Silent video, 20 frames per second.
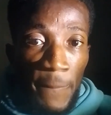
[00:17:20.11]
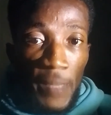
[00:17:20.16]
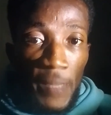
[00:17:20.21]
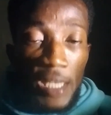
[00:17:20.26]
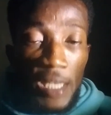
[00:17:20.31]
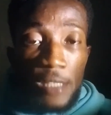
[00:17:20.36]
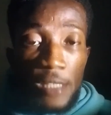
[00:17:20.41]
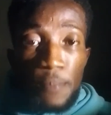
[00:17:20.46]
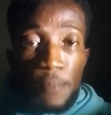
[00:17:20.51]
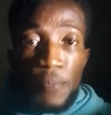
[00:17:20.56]

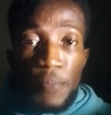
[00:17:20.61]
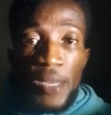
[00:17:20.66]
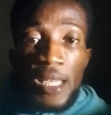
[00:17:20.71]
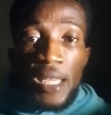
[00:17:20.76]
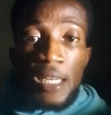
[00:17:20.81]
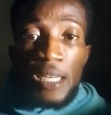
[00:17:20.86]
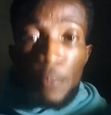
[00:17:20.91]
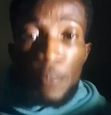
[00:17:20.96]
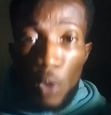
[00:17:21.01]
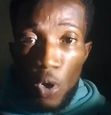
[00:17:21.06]
It's bringing
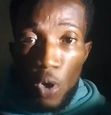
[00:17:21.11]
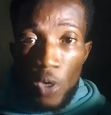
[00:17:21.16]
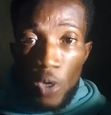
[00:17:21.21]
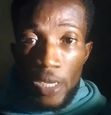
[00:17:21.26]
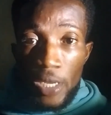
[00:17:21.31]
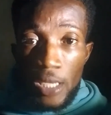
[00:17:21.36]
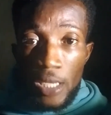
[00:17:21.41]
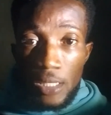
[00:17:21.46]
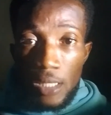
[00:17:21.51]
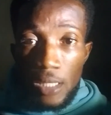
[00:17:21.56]
in more
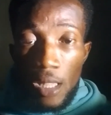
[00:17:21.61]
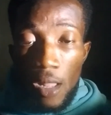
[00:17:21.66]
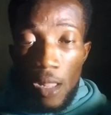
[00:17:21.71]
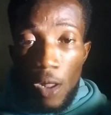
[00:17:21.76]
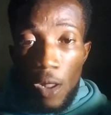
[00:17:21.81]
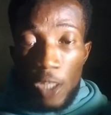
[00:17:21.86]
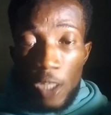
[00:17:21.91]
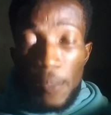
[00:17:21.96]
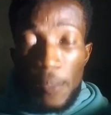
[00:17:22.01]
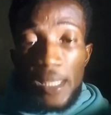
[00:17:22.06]
audience,
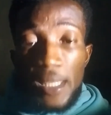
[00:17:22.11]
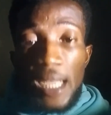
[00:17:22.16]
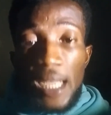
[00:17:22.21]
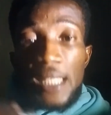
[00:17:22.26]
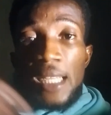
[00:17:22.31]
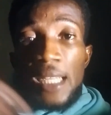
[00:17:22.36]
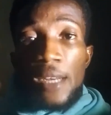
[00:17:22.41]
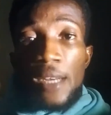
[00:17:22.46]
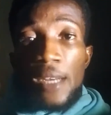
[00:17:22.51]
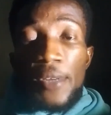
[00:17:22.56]
automatically
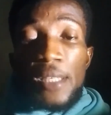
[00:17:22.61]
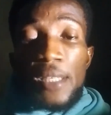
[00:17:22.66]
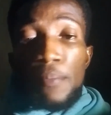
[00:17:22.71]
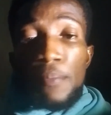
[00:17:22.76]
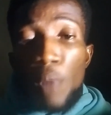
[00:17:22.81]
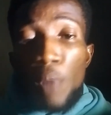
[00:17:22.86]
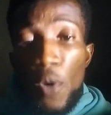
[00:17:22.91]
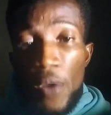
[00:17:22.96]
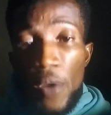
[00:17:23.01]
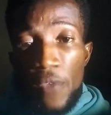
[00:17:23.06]
generating
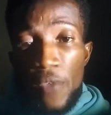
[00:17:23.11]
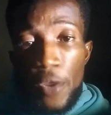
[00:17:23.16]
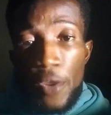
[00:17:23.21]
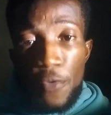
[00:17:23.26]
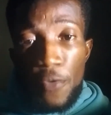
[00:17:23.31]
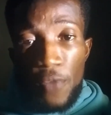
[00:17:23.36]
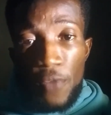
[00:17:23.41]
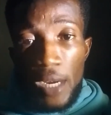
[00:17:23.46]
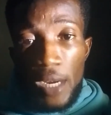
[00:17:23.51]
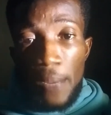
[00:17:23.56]
more revenue
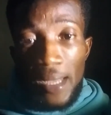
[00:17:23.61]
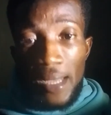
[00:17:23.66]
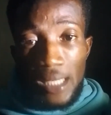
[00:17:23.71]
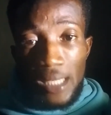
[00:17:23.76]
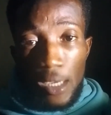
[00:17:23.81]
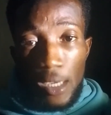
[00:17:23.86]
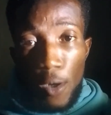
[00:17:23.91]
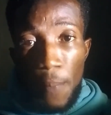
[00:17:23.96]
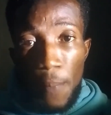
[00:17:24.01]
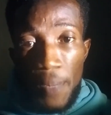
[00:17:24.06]
for them as a
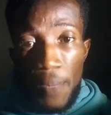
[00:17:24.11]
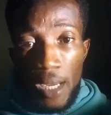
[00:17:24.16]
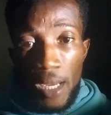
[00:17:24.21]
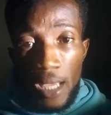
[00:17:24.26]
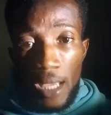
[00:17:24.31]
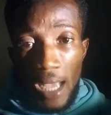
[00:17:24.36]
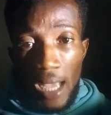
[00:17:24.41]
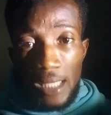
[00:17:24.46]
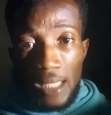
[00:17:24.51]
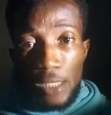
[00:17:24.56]
company,
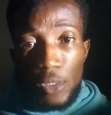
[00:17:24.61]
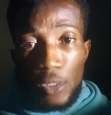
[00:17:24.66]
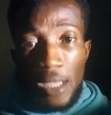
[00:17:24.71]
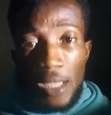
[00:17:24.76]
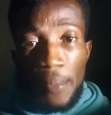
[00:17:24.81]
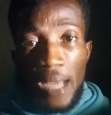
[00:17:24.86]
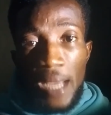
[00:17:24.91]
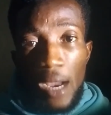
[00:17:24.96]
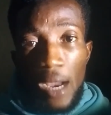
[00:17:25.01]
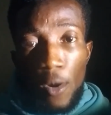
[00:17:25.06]
as a social
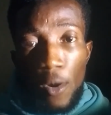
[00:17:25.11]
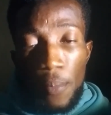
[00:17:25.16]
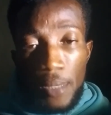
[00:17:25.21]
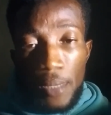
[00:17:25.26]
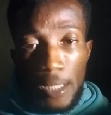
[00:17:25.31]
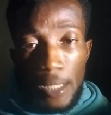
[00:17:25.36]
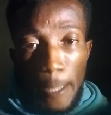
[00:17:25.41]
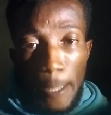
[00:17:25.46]
media company.